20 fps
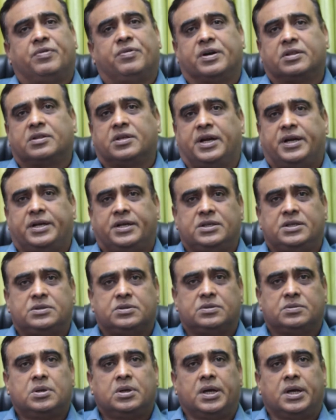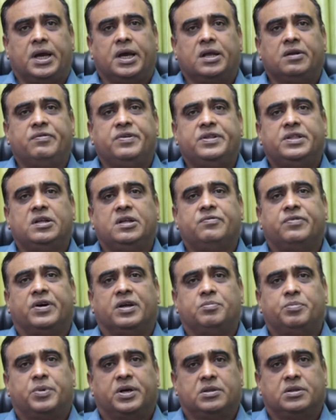arthritis, and within
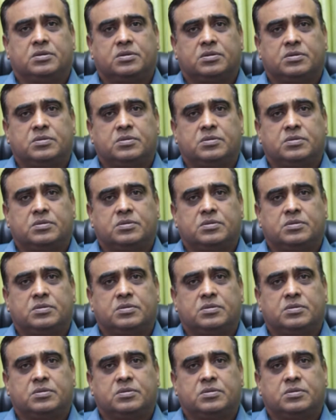1 month